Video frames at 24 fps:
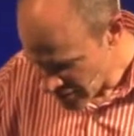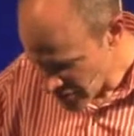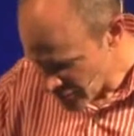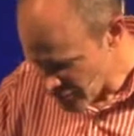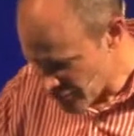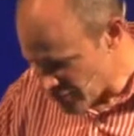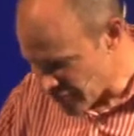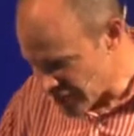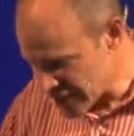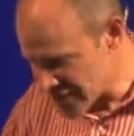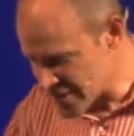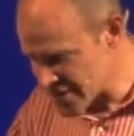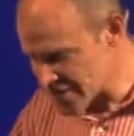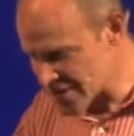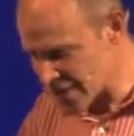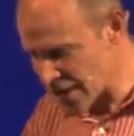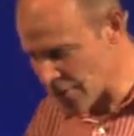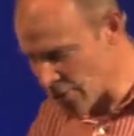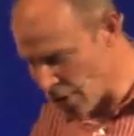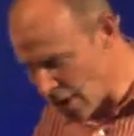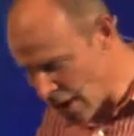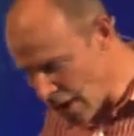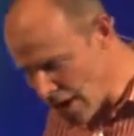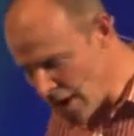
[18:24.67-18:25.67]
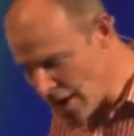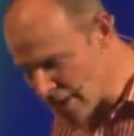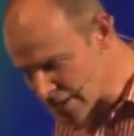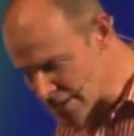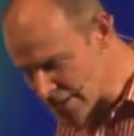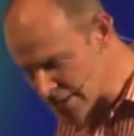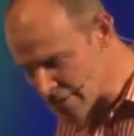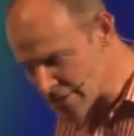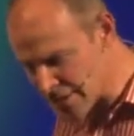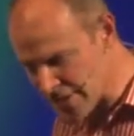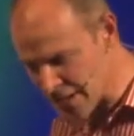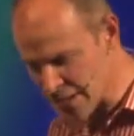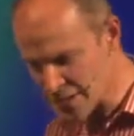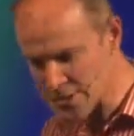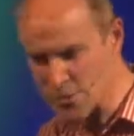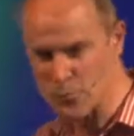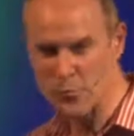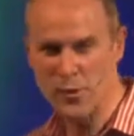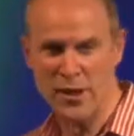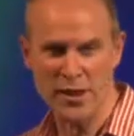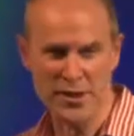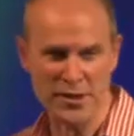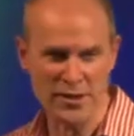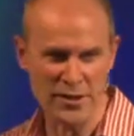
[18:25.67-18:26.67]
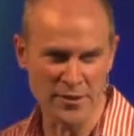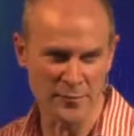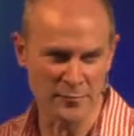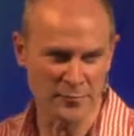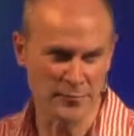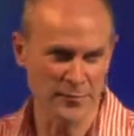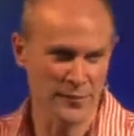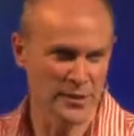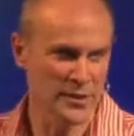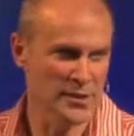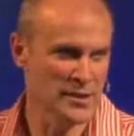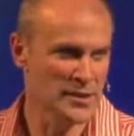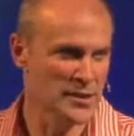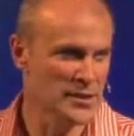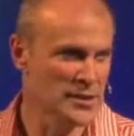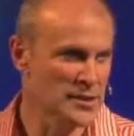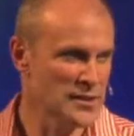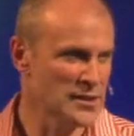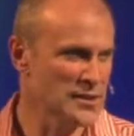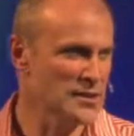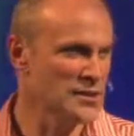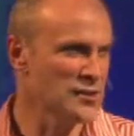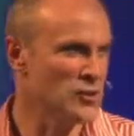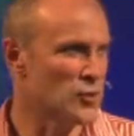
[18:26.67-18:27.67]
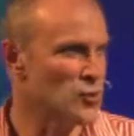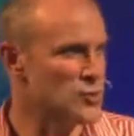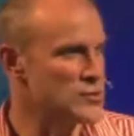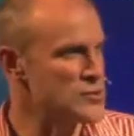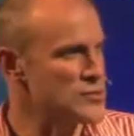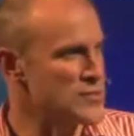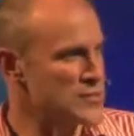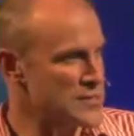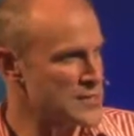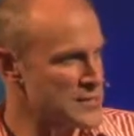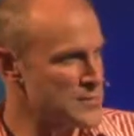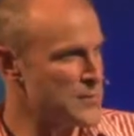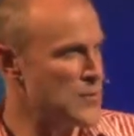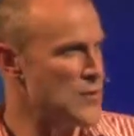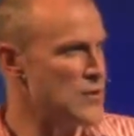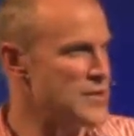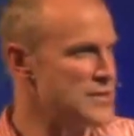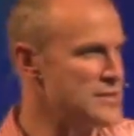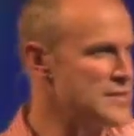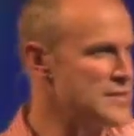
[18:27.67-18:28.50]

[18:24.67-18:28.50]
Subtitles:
find it so hard, I think, to welcome or to experience